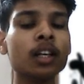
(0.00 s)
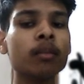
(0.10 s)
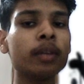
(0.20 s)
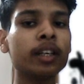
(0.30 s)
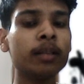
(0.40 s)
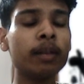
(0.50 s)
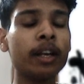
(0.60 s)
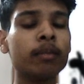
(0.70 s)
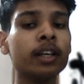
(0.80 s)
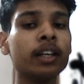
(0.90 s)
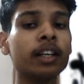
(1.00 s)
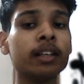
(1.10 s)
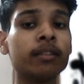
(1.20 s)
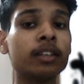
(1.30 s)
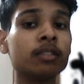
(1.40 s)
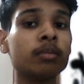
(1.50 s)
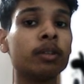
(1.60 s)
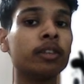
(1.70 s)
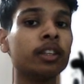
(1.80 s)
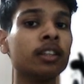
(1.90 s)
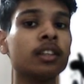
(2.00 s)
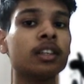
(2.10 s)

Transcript: multiplied by difference between